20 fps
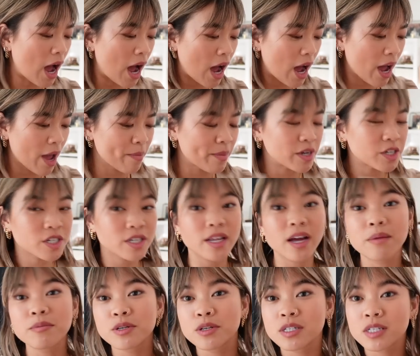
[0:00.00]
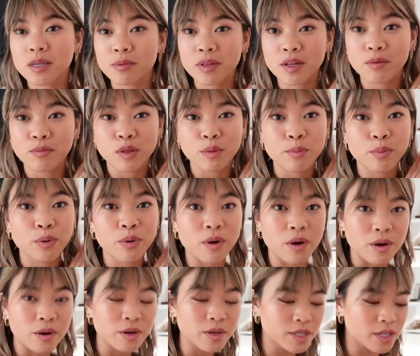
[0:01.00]
I mentioned that I'm doing something with
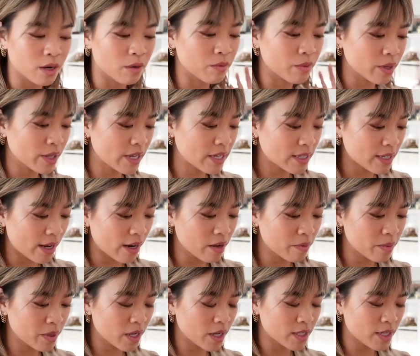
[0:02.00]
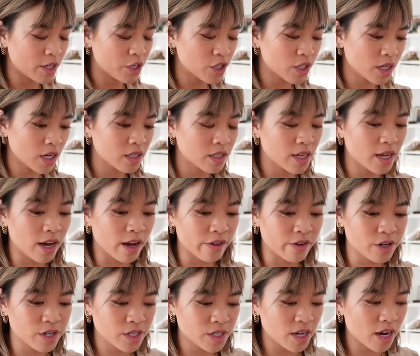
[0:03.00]
Prose and I'm really excited because I just got the
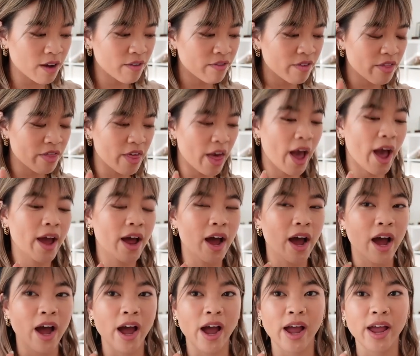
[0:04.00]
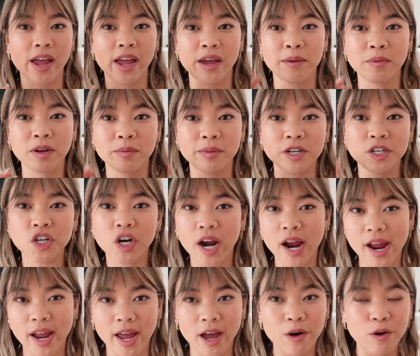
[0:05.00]
other stuff that I am gonna be
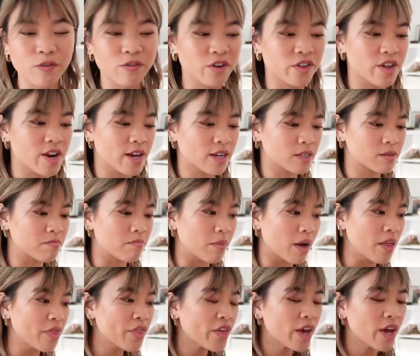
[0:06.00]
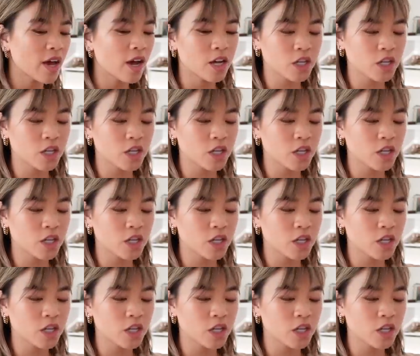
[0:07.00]
trying out over the next month.